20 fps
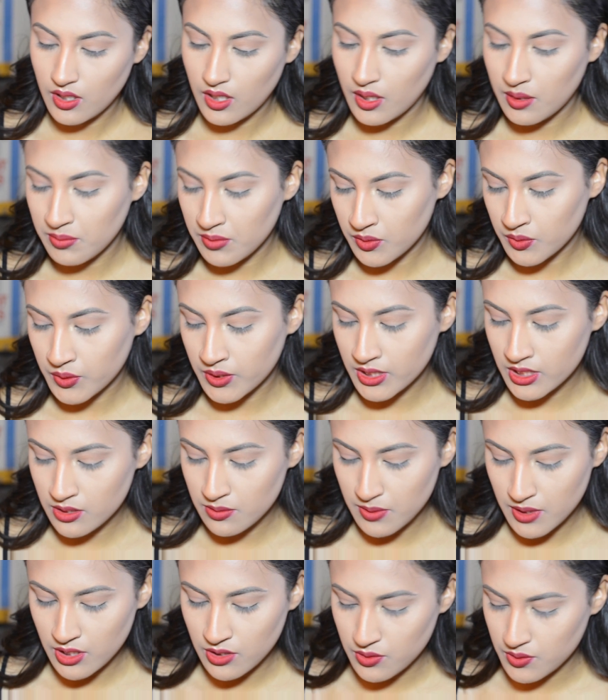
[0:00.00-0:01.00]
I'm going
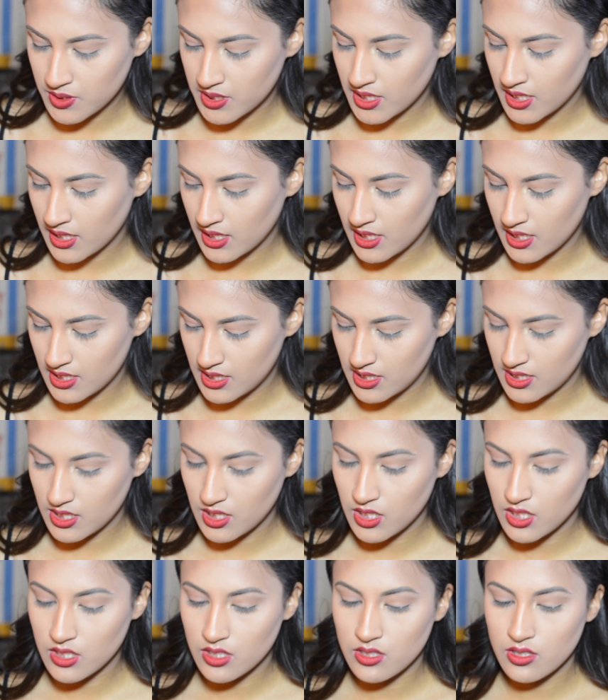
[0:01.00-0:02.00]
to be using this
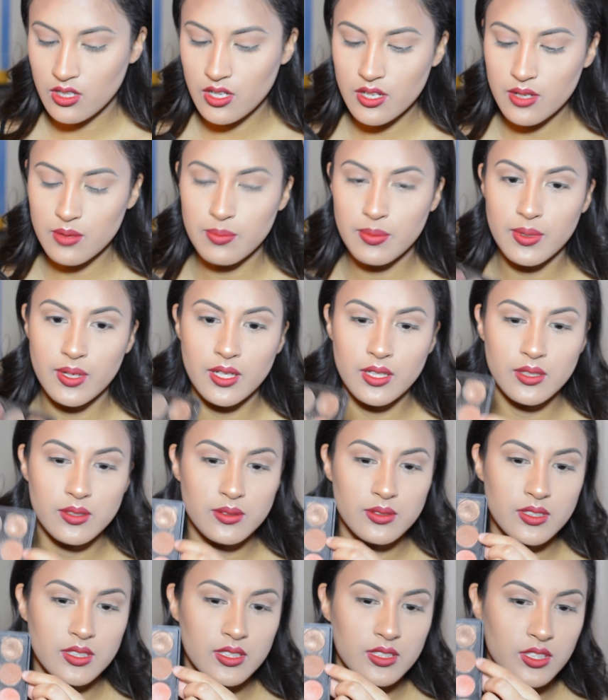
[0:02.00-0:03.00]
dark
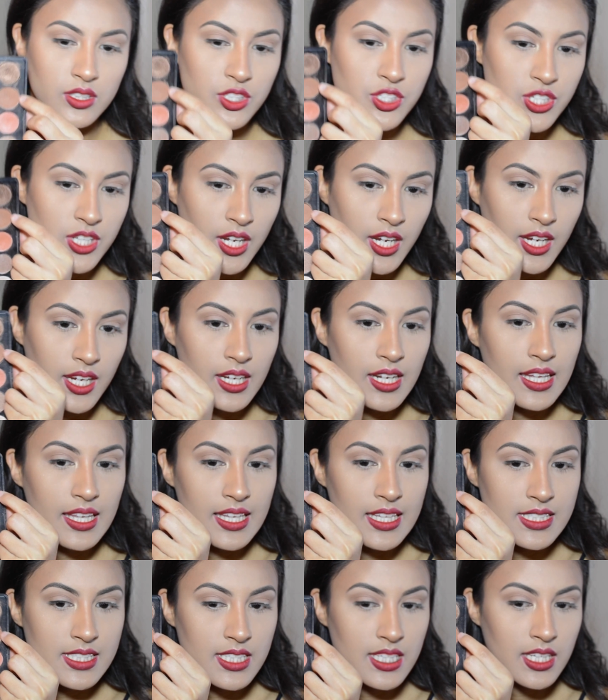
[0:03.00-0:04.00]
brown shade
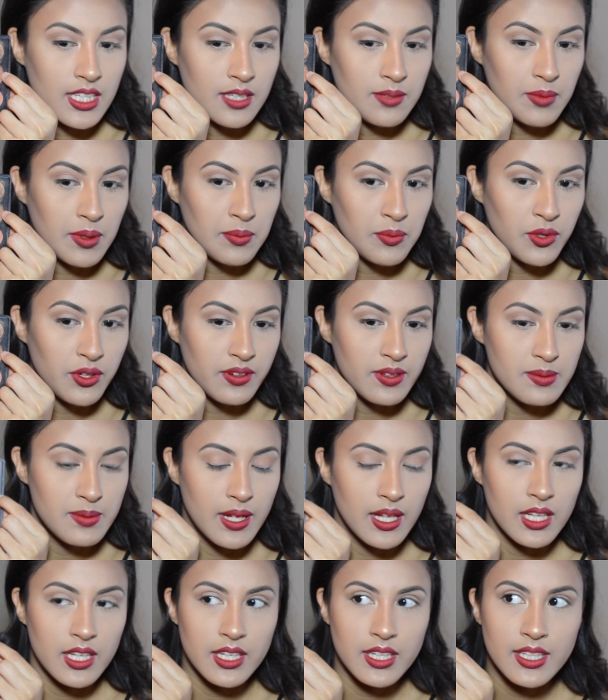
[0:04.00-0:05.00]
that's in my Morphe
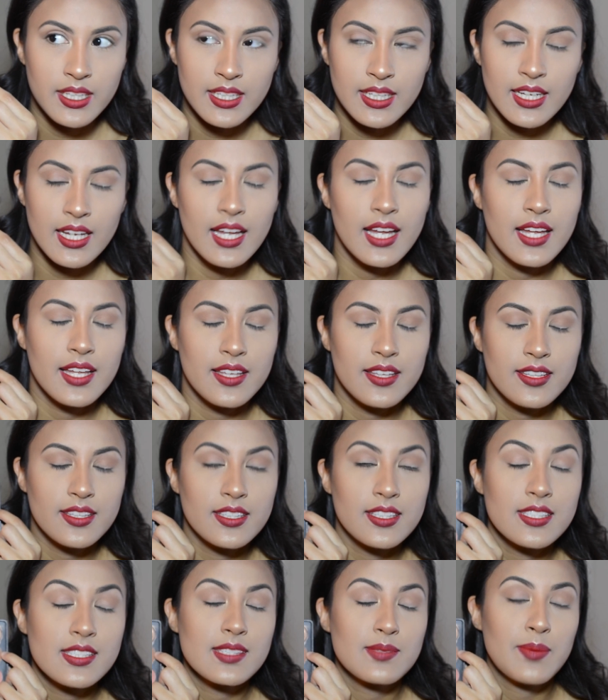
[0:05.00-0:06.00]
palette.
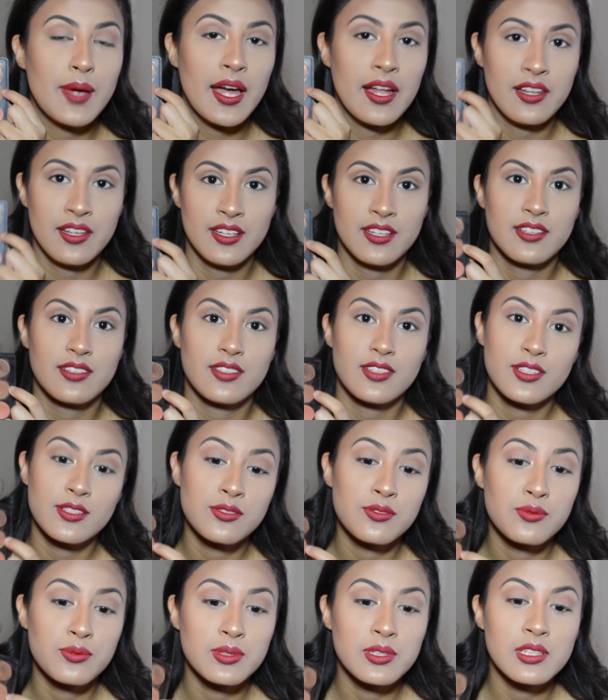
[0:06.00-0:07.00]
This palette
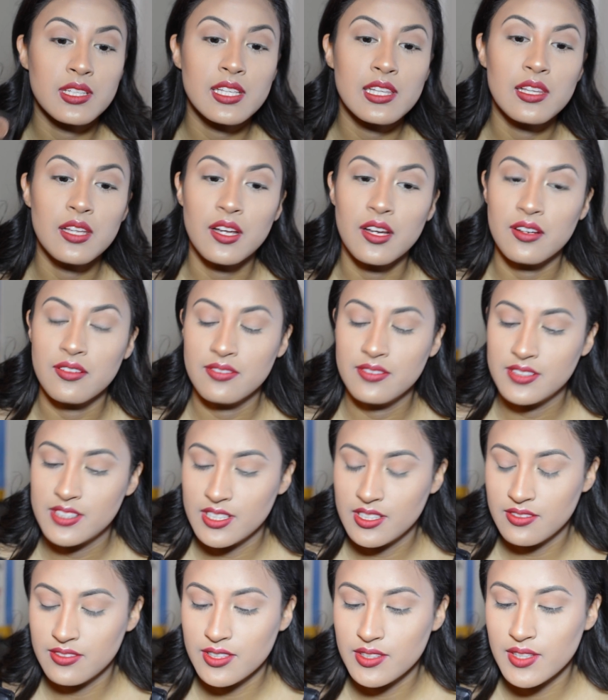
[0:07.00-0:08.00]
is really loved,
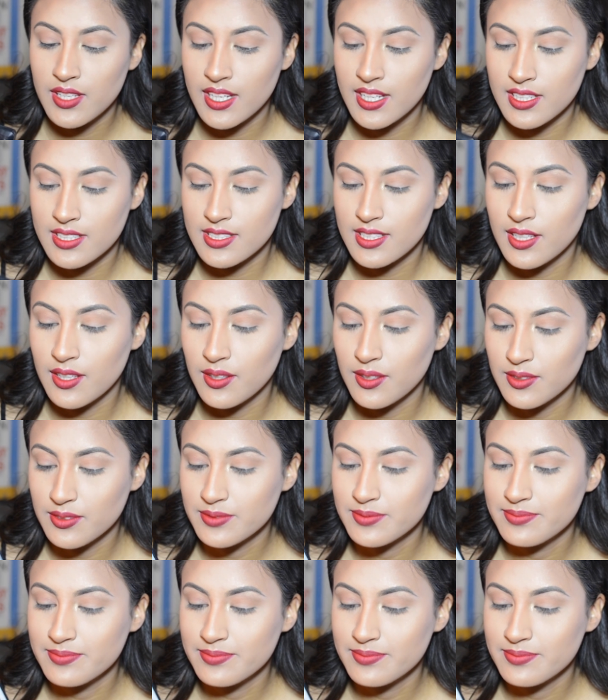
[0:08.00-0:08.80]
if you can't tell.